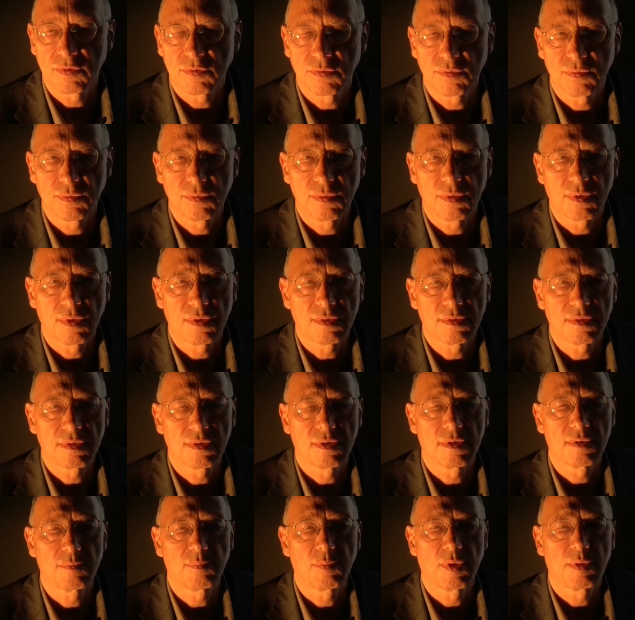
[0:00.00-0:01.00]
2
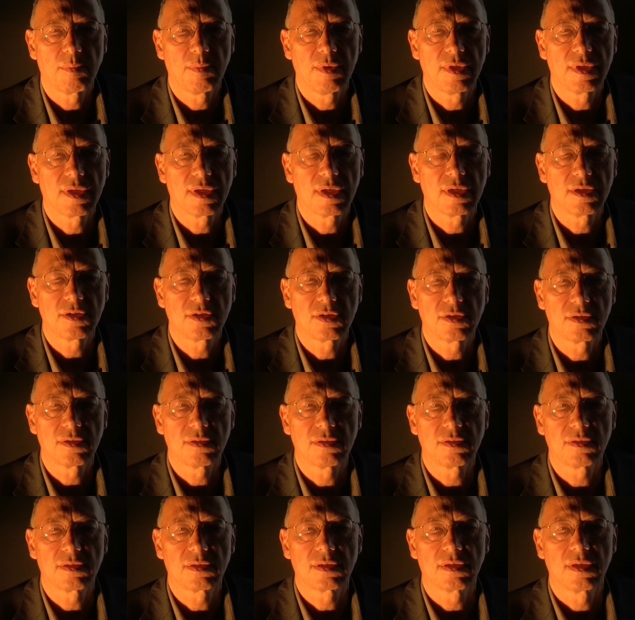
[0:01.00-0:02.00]
other
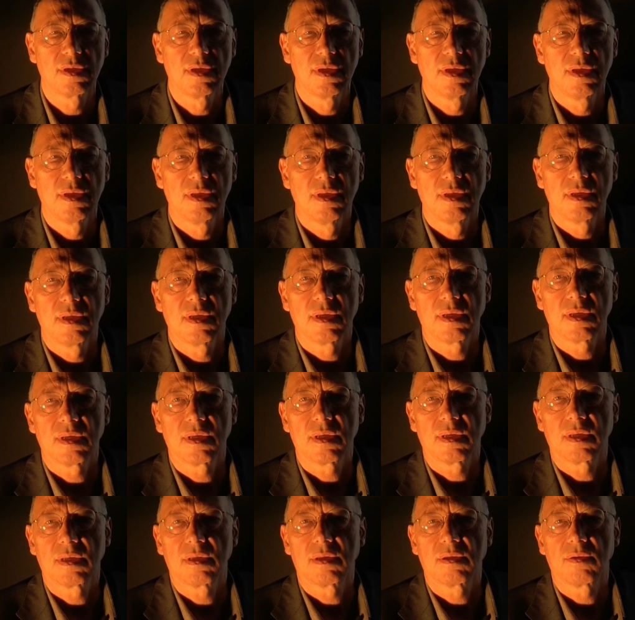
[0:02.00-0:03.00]
publications.
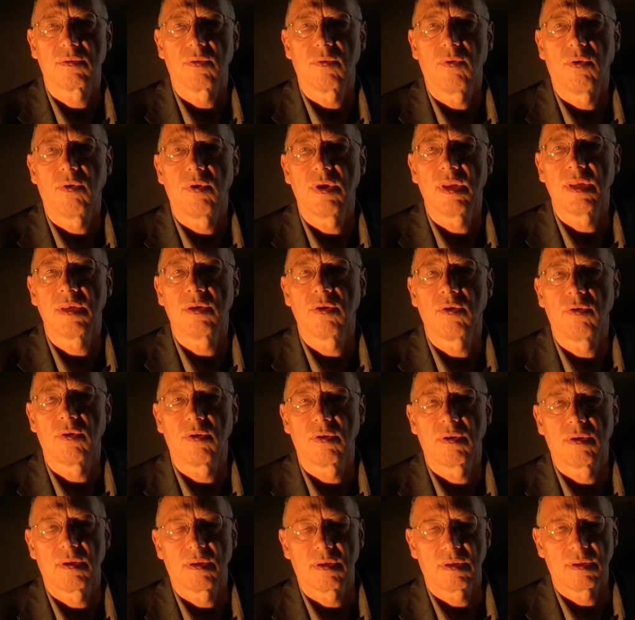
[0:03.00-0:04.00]
All in
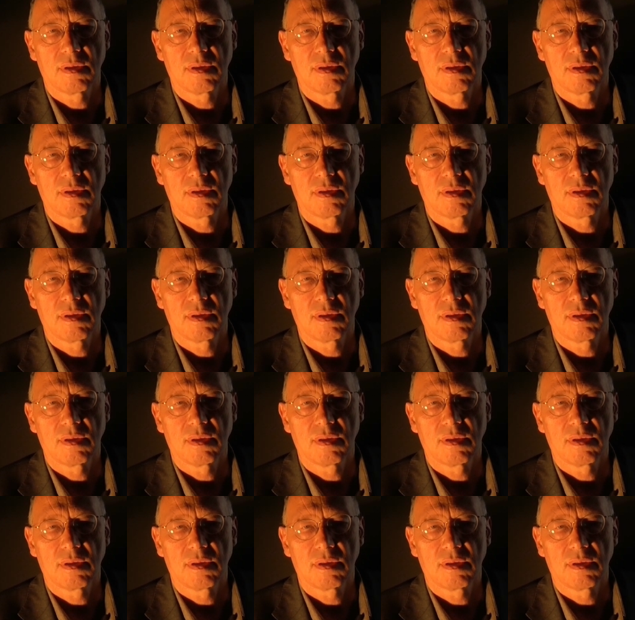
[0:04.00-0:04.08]
all,